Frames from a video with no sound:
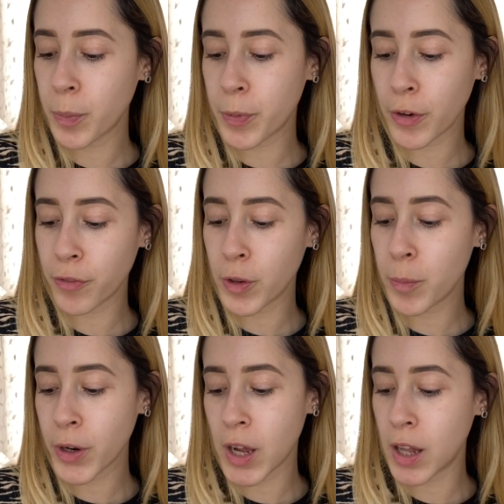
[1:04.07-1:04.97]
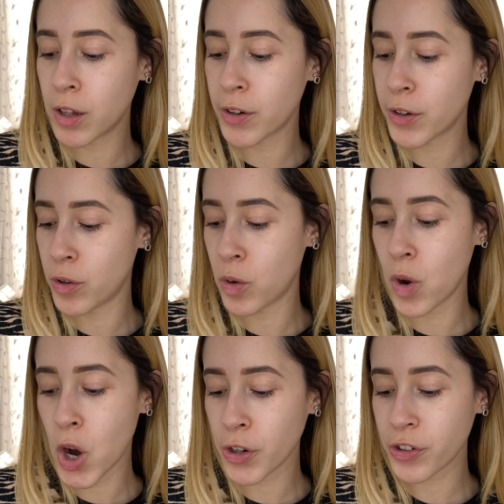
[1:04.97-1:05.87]
perfume or color, no
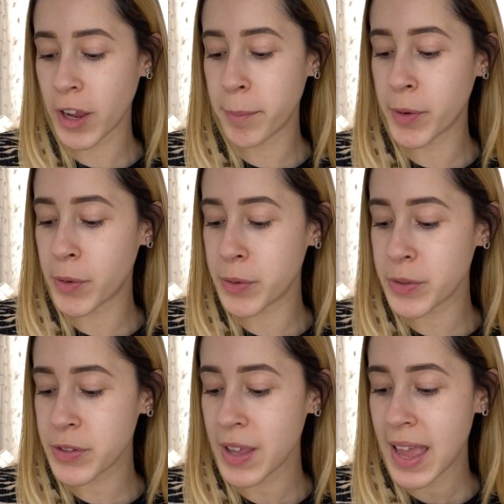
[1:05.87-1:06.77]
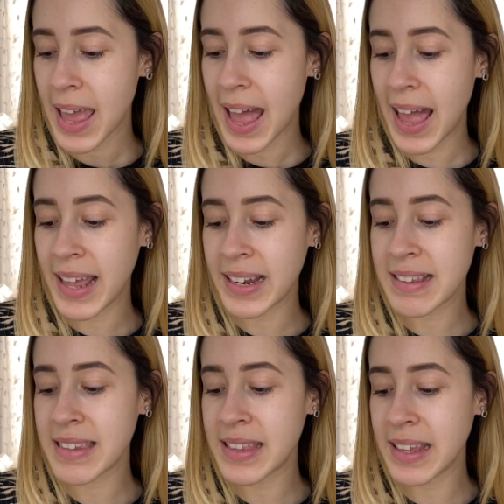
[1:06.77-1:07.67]
harsh chemicals, and
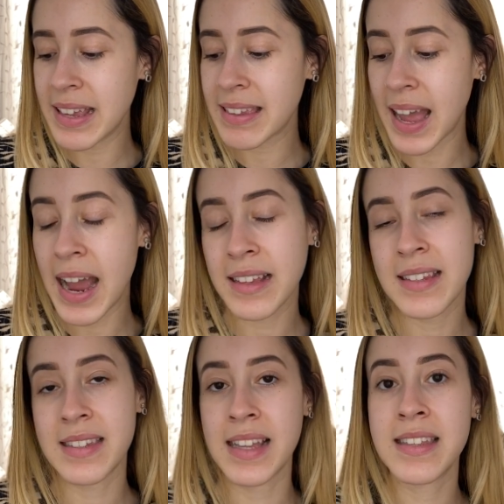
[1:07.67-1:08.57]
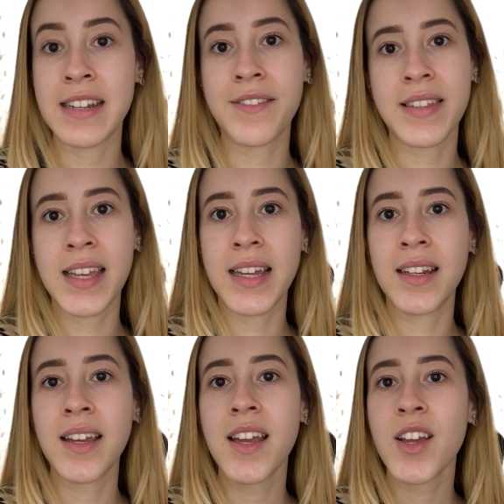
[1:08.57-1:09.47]
it's kind to sensitive
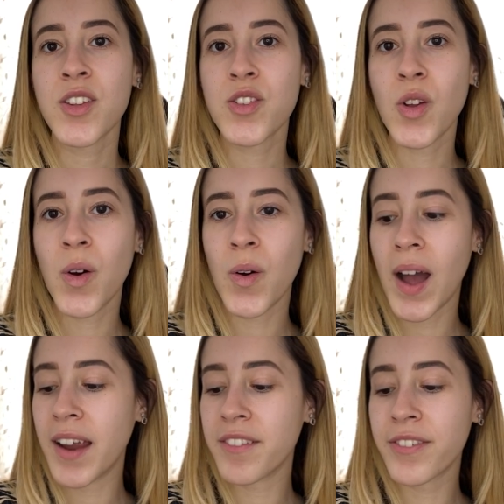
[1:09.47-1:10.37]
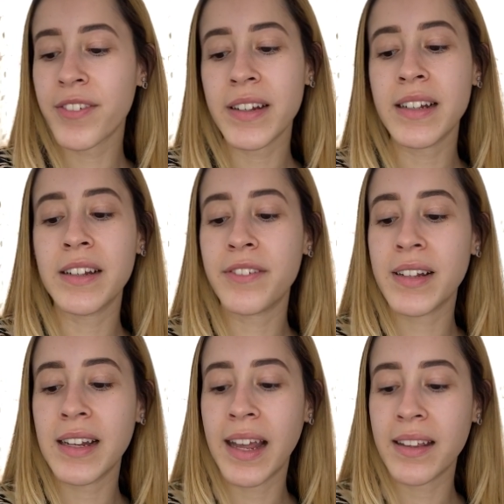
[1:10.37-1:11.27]
skin. So I
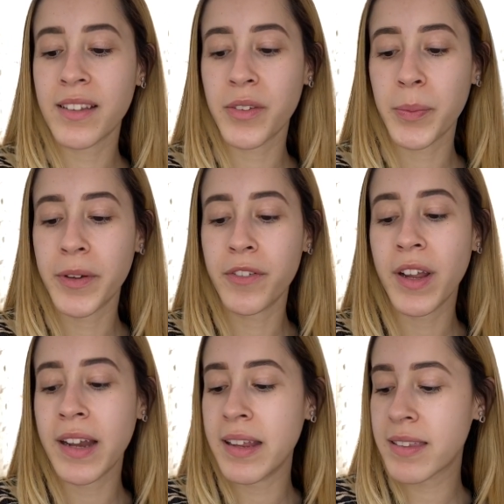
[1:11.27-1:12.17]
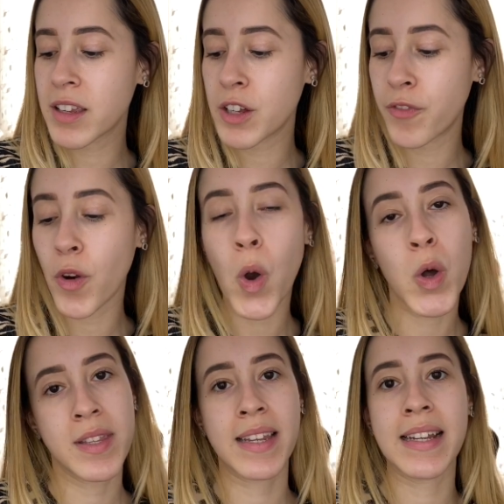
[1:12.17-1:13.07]
really like this one, and it's good for
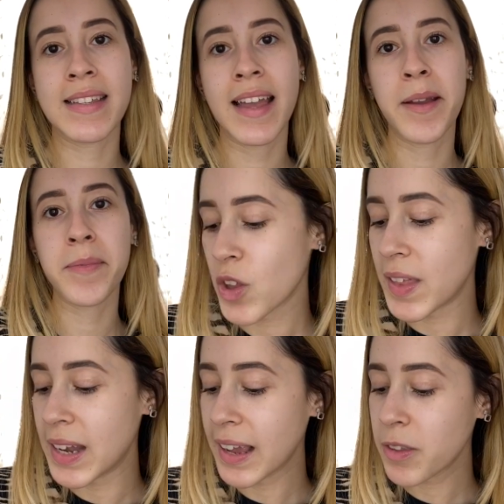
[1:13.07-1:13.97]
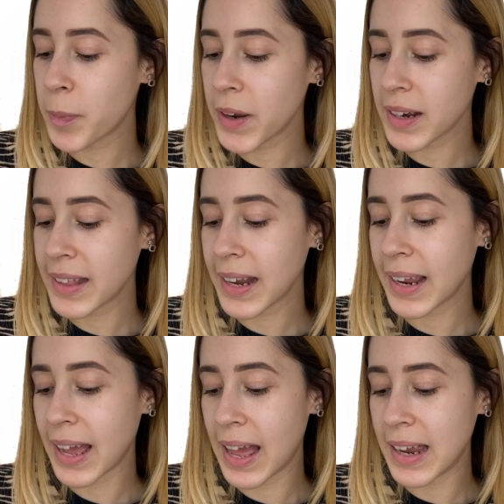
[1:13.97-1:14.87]
all skin types. So the next product that I
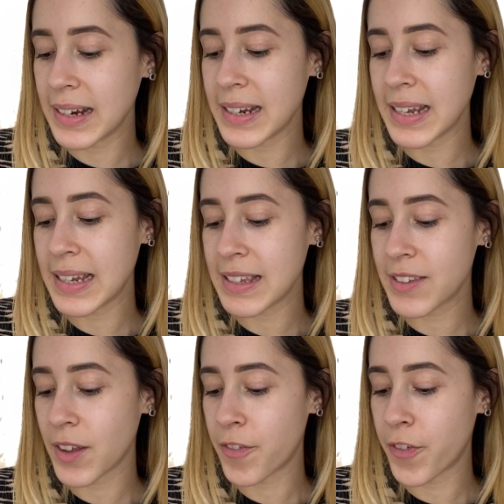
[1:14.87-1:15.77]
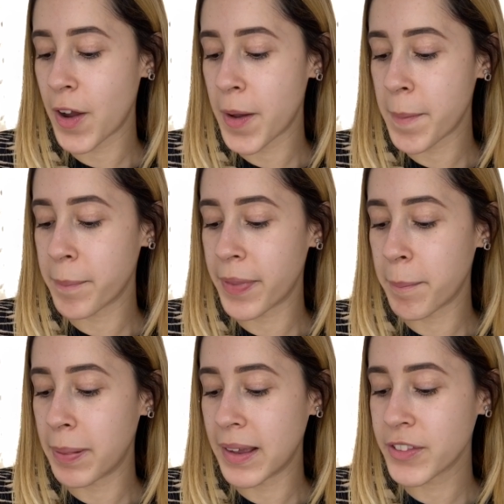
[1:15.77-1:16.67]
got is from
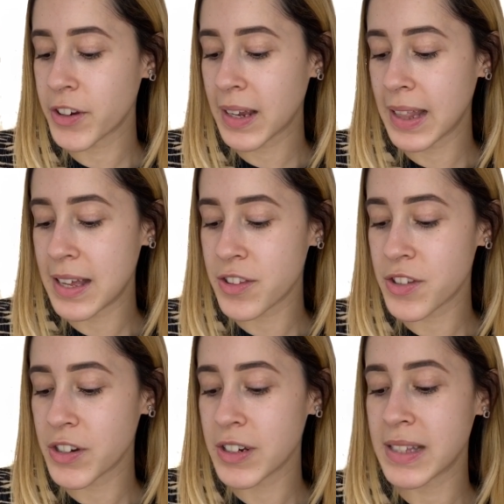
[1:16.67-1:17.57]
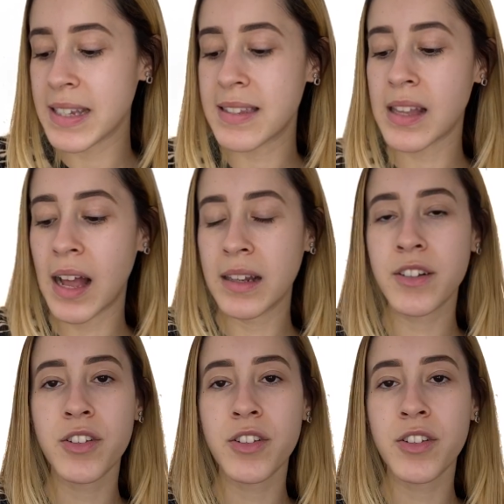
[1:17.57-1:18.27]
Blender Cleanser, the solid